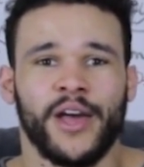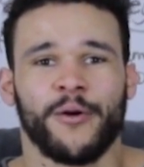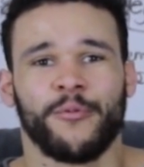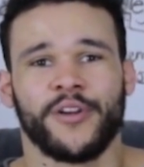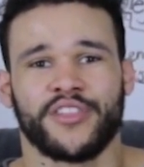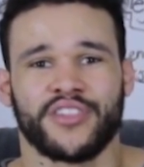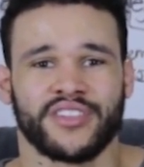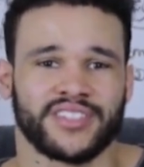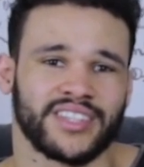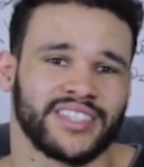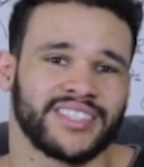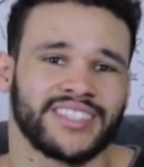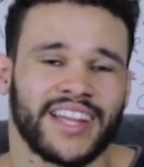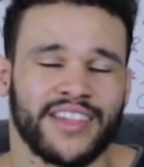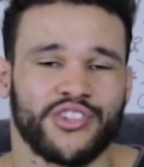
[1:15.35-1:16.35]
which is
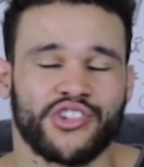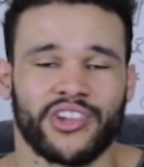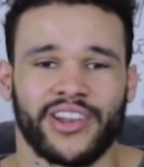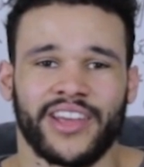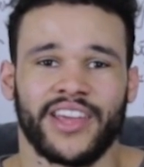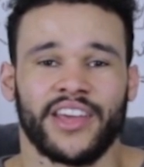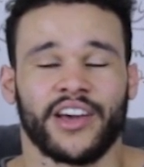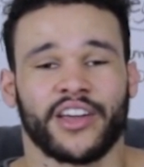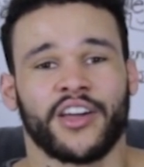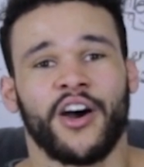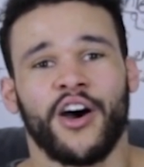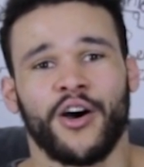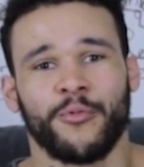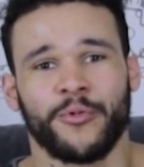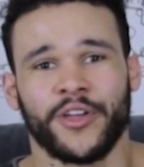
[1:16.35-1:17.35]
essentially a
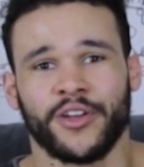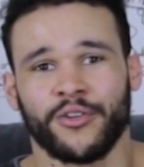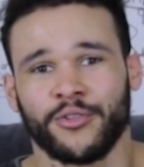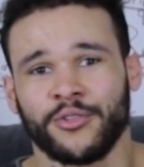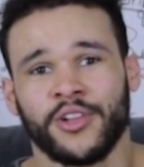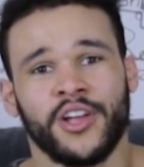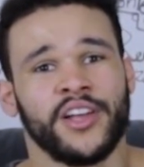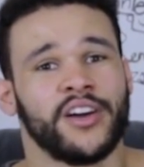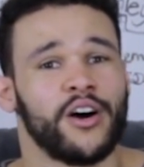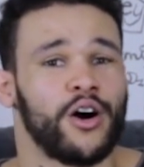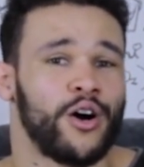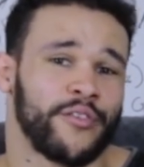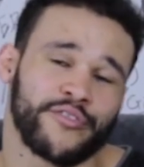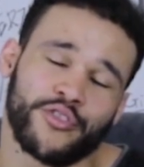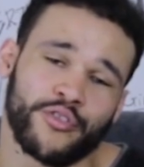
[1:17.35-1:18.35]
cartwheel
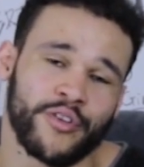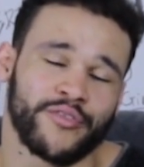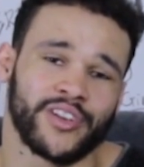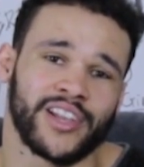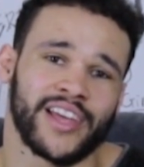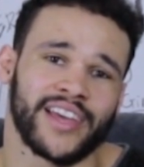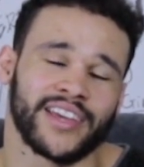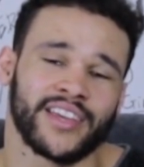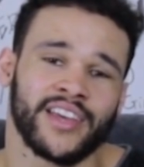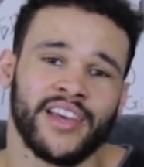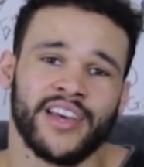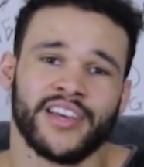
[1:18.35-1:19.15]
off your other leg.